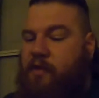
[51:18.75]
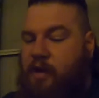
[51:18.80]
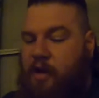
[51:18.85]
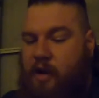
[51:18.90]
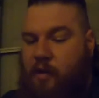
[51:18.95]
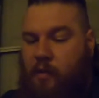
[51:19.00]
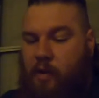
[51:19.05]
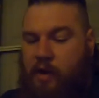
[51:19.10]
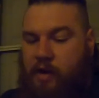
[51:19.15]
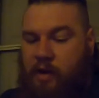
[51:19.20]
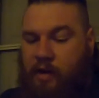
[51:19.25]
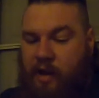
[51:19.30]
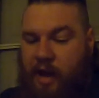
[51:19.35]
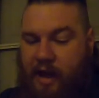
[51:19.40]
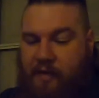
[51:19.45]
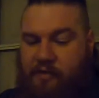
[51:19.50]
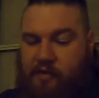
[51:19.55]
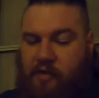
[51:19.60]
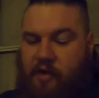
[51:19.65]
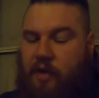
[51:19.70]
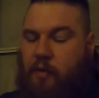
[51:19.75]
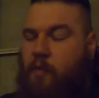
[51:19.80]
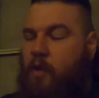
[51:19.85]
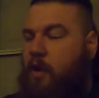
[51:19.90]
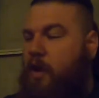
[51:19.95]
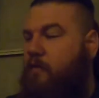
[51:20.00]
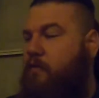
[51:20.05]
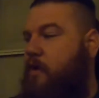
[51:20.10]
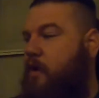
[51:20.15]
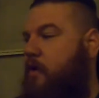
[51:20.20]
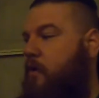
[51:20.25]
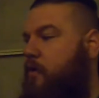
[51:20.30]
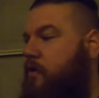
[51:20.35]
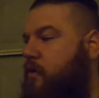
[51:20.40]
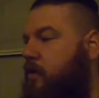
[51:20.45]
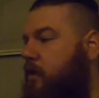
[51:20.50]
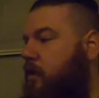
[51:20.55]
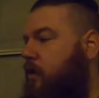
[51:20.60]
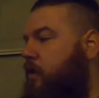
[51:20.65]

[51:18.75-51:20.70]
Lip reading: and I wanted to live stream while I rode.